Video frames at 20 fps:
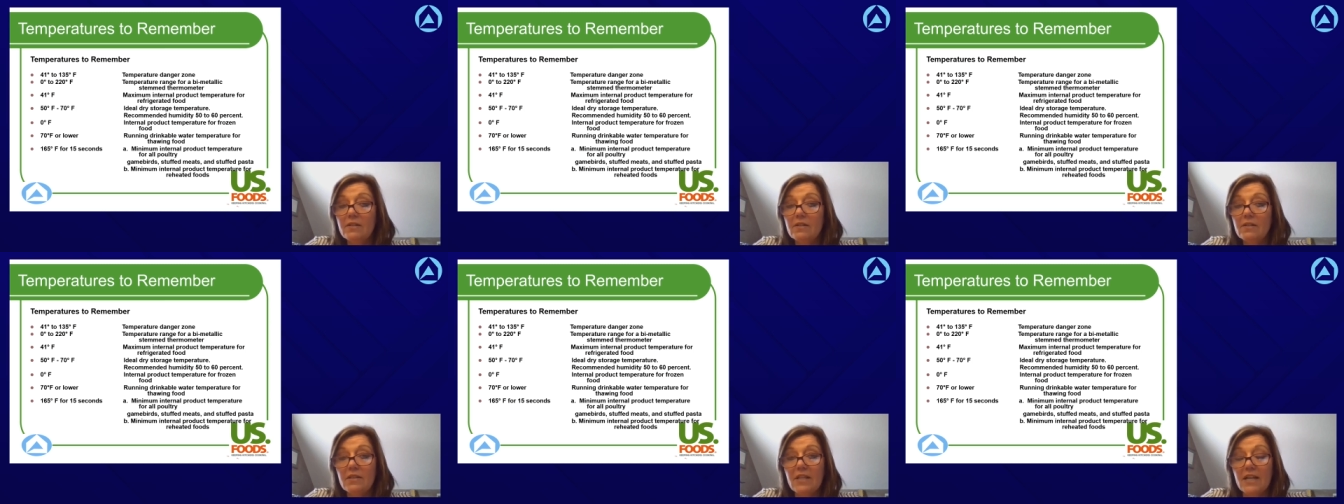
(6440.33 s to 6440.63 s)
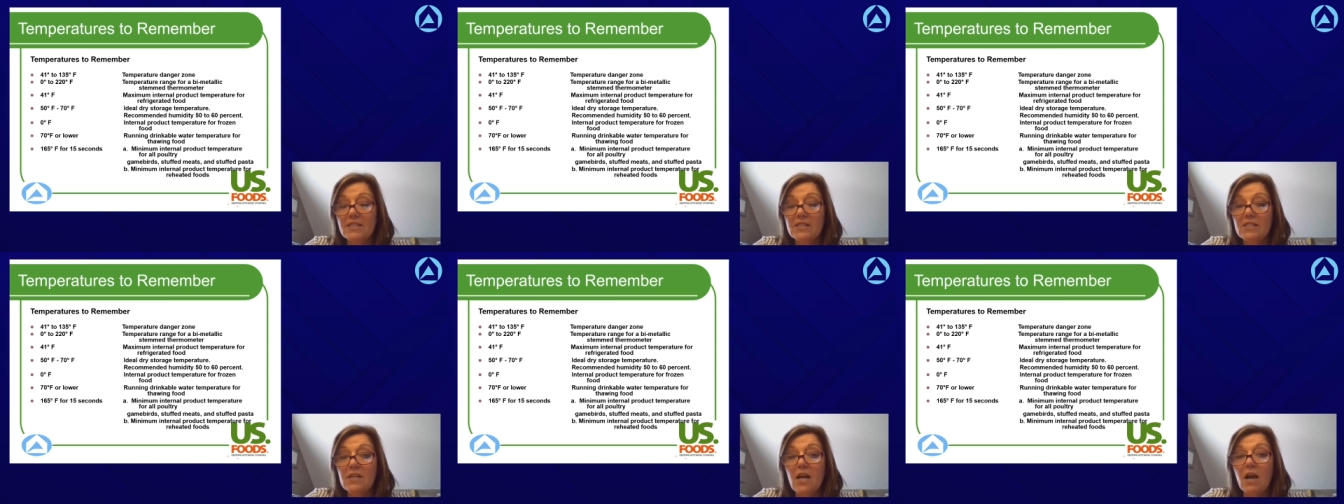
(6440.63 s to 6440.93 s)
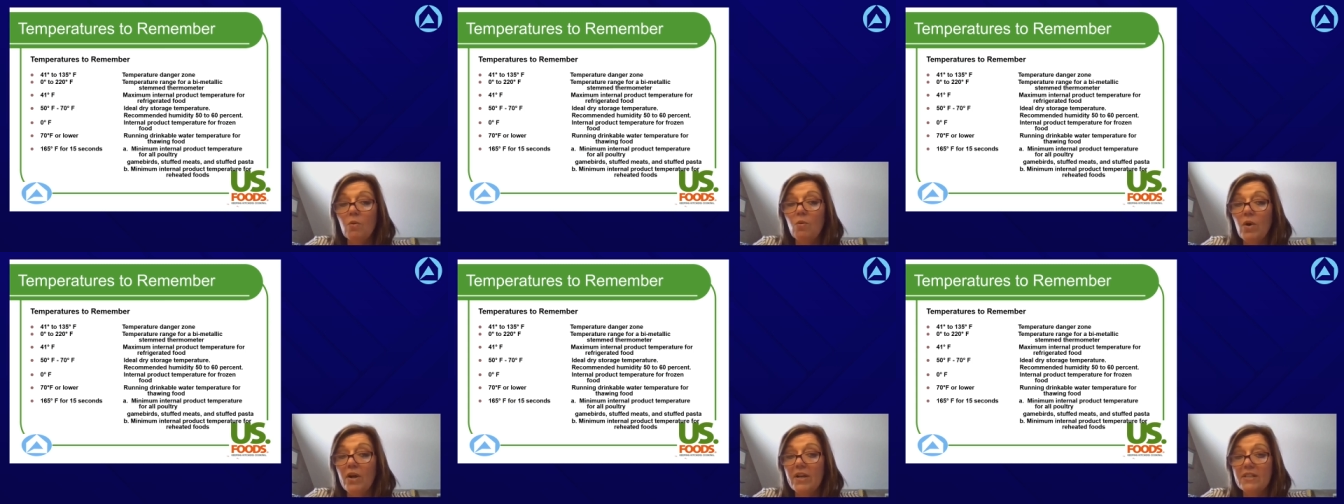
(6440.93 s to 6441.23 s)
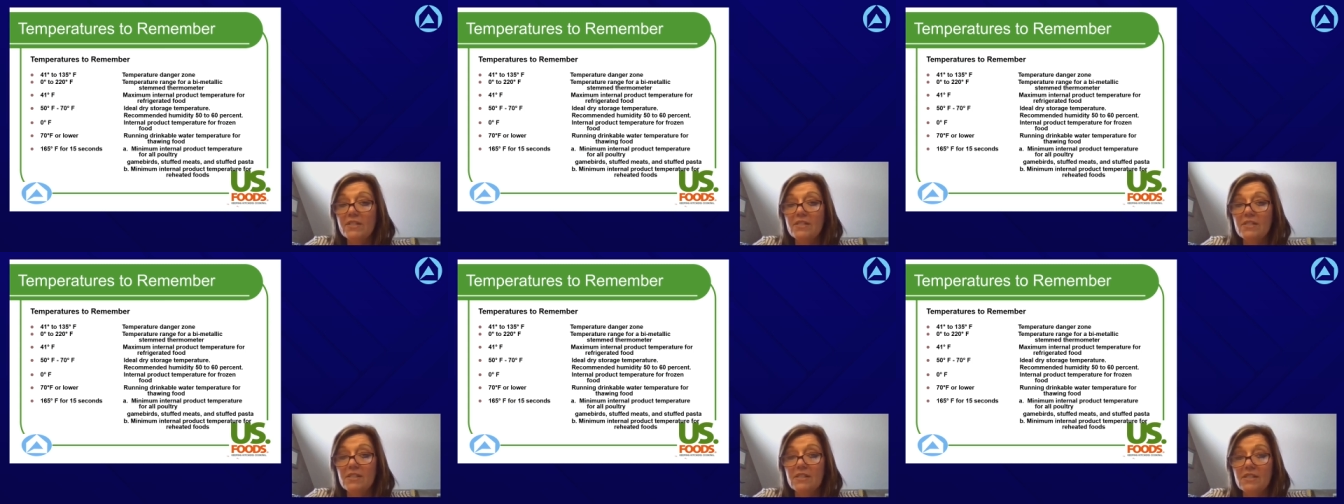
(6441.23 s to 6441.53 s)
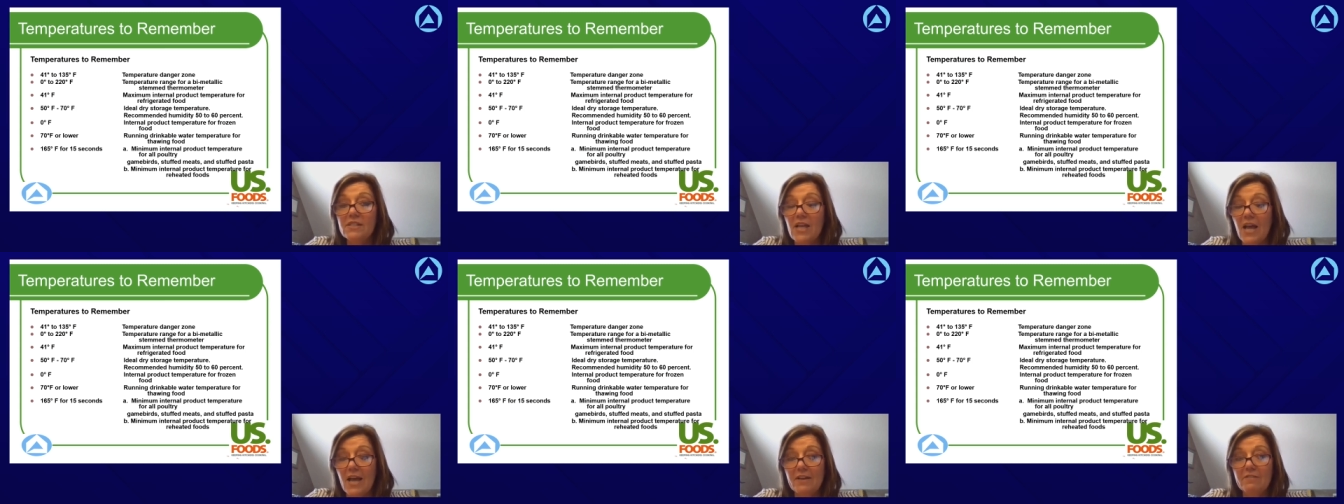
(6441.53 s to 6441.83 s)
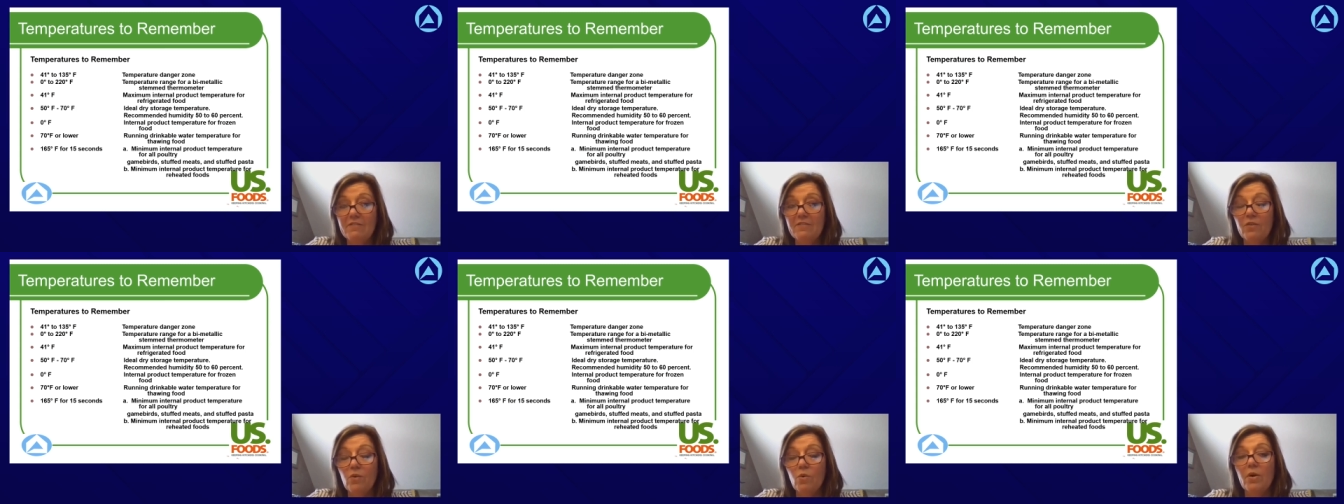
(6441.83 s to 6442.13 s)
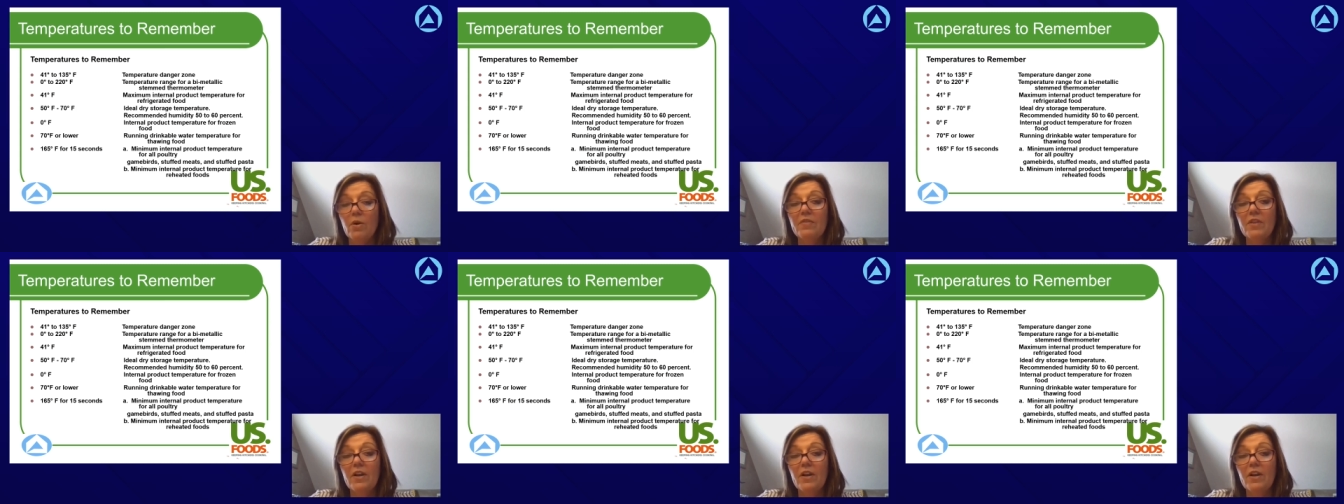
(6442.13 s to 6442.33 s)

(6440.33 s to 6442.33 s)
That's not what it's designed for.